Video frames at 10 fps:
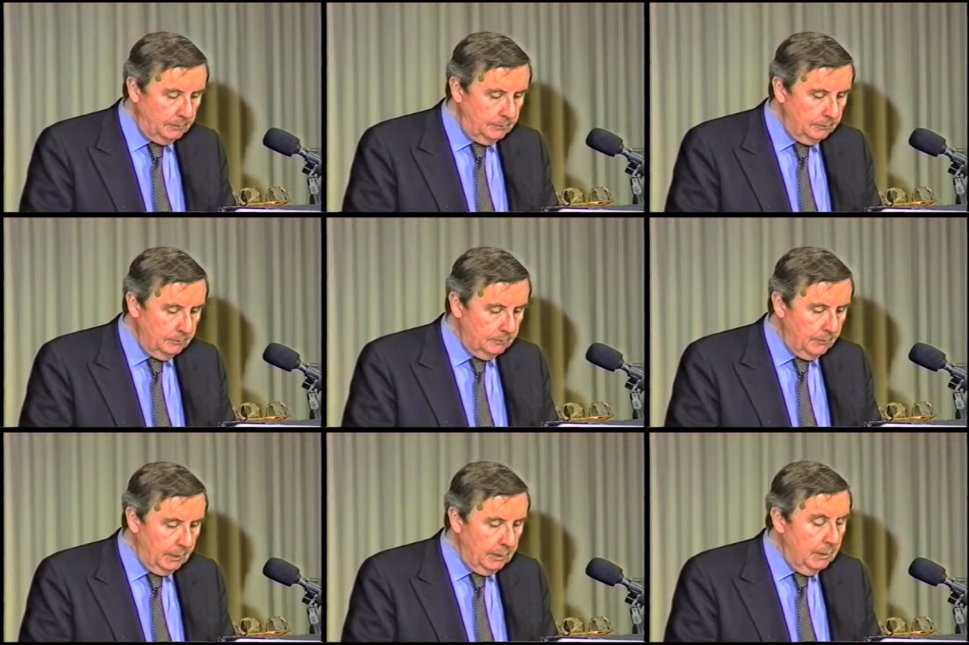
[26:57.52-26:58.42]

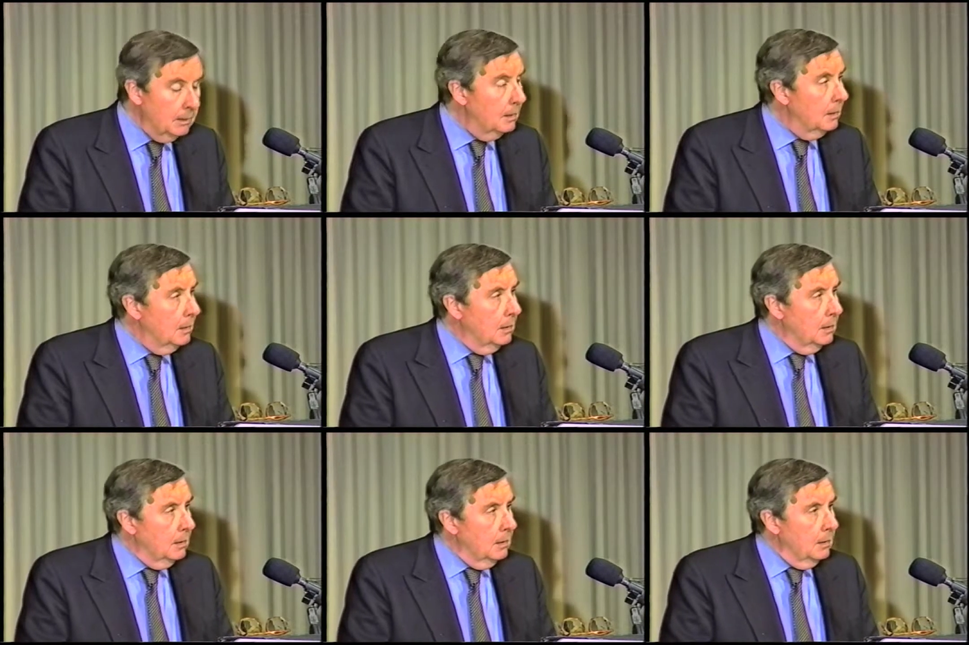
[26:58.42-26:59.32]

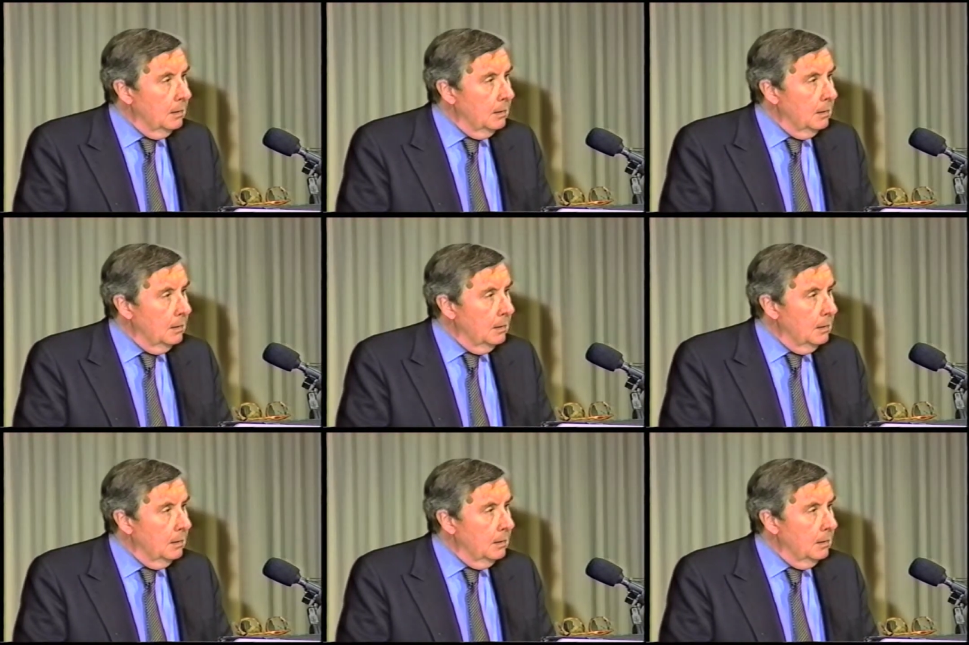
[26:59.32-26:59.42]
Nobody speaks.